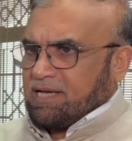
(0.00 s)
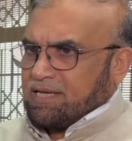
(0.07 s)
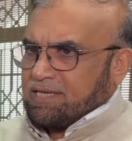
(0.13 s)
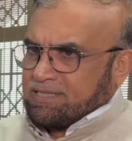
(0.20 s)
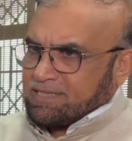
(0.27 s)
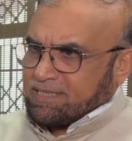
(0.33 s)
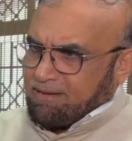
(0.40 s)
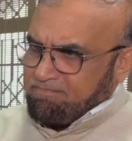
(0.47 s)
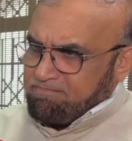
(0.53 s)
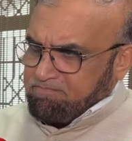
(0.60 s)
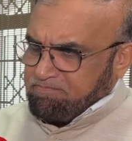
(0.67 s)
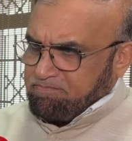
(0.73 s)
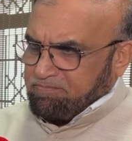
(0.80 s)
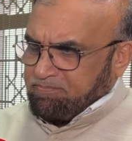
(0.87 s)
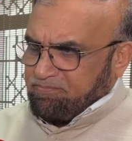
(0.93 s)

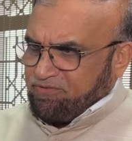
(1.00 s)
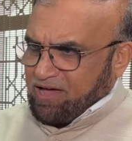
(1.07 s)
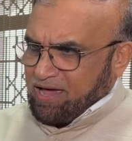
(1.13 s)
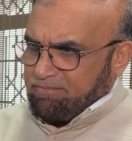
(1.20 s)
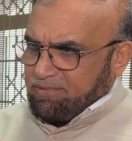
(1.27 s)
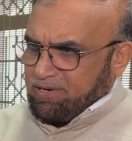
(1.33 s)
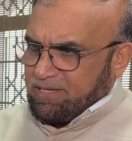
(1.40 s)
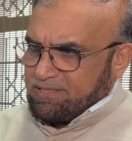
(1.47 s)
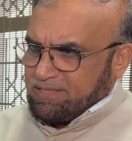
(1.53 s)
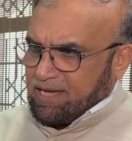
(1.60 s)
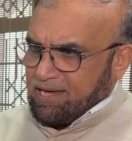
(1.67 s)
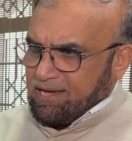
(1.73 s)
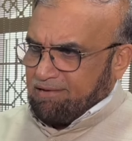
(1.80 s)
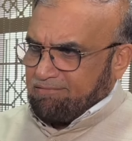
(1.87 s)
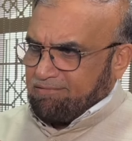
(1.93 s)
Some families
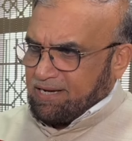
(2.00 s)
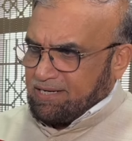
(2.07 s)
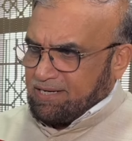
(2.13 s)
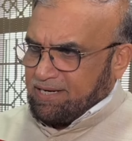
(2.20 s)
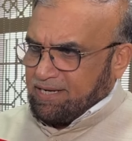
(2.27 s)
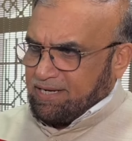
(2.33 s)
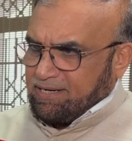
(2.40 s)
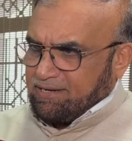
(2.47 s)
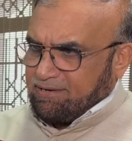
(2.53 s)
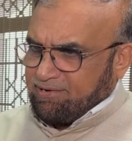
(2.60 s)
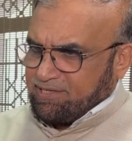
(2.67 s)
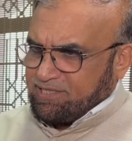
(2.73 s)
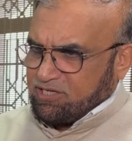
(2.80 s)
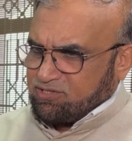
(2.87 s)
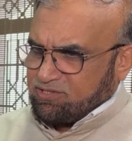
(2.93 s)
have already
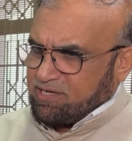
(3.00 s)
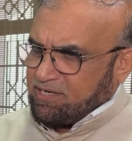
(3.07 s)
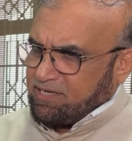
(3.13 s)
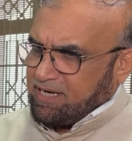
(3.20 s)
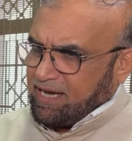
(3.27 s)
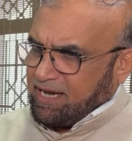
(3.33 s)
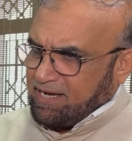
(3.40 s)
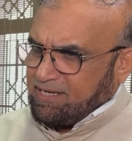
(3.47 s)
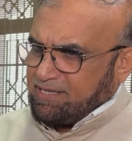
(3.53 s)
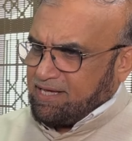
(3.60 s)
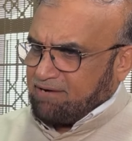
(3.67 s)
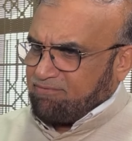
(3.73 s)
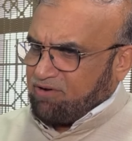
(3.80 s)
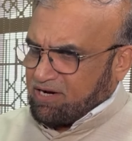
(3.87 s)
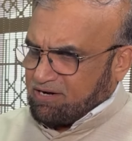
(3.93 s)
registered in
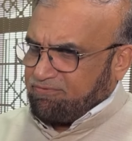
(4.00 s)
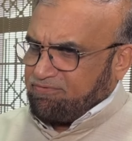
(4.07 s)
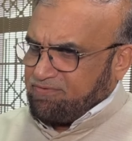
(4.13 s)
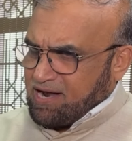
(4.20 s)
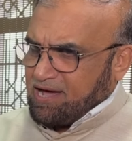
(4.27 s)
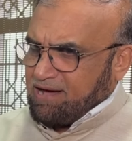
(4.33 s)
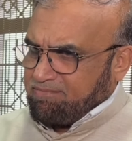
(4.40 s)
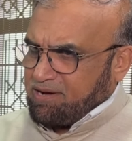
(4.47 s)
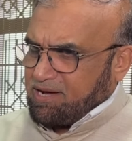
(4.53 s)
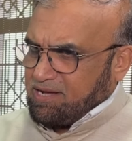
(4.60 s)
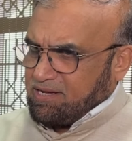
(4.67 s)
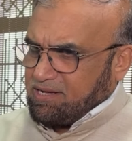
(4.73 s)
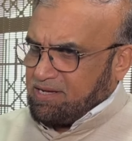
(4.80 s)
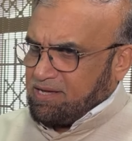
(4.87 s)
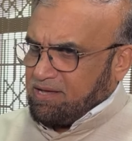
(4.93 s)
their Waqf Nama
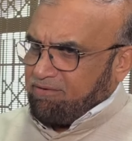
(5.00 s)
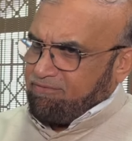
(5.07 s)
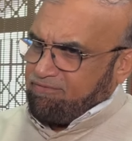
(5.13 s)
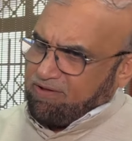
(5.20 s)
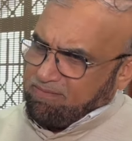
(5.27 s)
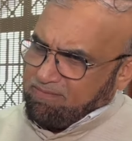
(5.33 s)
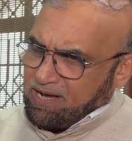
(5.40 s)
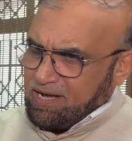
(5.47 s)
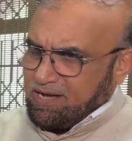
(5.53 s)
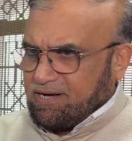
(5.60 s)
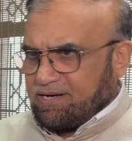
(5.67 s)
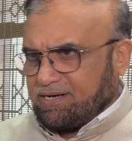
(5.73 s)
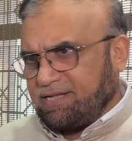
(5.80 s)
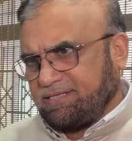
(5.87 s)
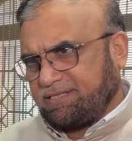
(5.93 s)
female
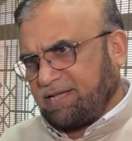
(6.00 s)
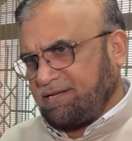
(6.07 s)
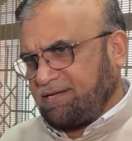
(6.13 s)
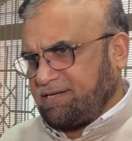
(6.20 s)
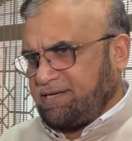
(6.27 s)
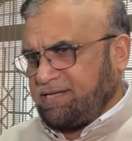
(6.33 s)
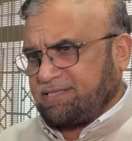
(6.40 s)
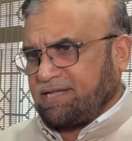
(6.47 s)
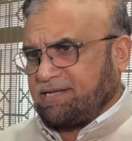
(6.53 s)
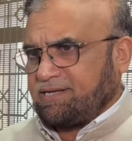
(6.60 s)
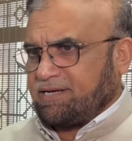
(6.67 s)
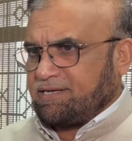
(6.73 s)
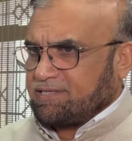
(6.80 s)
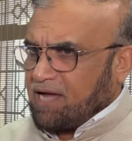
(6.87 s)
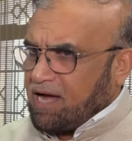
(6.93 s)
descend
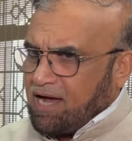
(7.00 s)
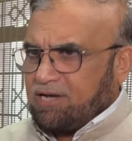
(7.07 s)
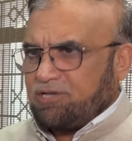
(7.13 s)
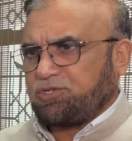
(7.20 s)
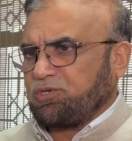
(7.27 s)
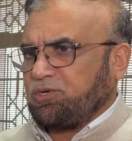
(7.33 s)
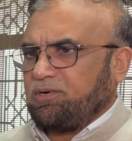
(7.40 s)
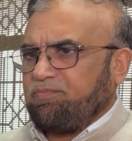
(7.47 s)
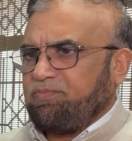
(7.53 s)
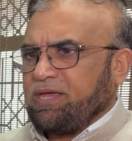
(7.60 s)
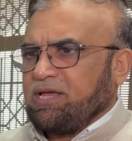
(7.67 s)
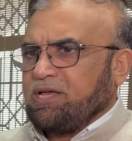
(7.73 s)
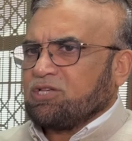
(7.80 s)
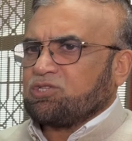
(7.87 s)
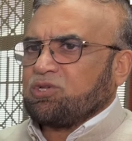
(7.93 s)
descendants also.
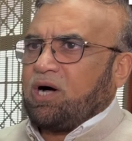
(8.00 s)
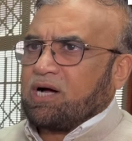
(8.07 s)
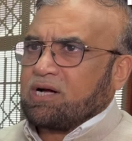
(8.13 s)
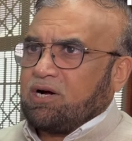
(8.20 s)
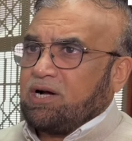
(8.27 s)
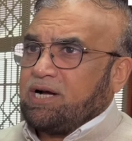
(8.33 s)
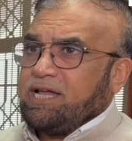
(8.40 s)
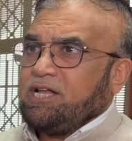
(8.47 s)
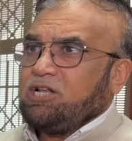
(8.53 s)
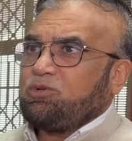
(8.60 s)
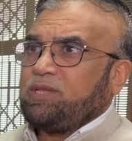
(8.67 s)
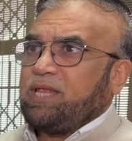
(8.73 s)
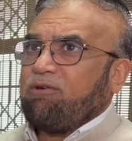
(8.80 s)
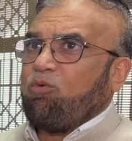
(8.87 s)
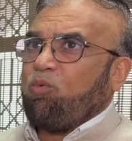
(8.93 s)
So according
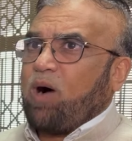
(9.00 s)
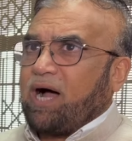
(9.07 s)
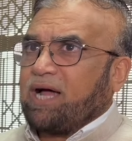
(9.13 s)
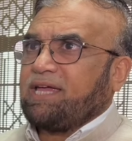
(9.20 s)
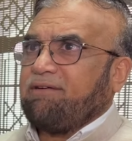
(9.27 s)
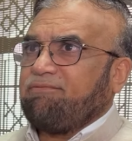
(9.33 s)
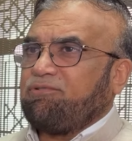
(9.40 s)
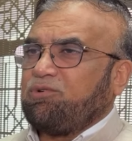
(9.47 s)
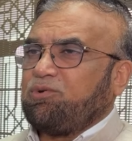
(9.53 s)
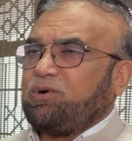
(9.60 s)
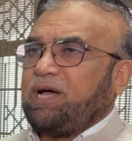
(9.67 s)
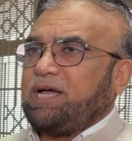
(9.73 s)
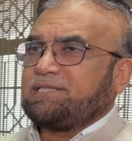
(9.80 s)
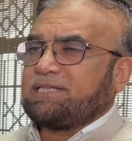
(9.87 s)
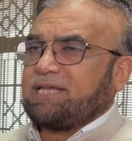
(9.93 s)
to the Waqif
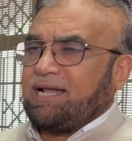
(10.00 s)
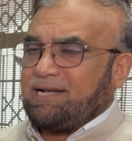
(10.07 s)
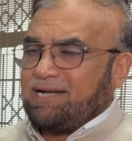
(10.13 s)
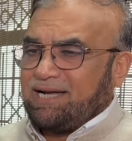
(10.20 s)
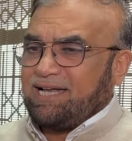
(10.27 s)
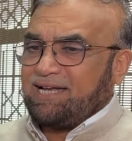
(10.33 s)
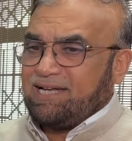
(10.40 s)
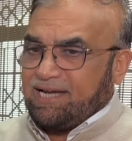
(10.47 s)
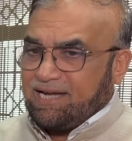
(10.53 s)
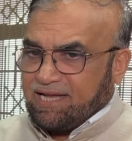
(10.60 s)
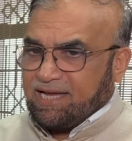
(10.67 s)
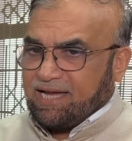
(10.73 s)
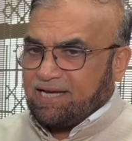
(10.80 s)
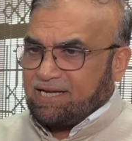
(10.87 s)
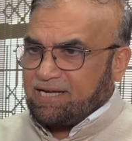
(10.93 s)
who is already
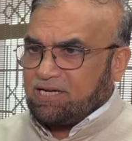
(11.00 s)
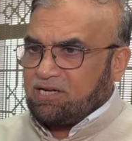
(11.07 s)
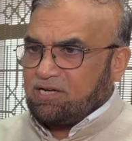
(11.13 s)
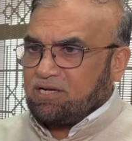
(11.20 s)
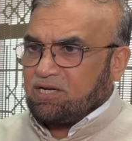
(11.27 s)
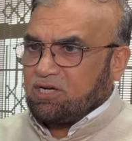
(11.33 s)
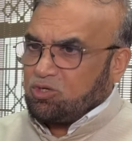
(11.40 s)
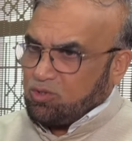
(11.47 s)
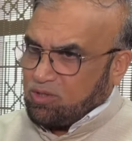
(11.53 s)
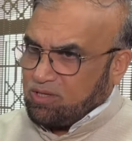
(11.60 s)
dedicated to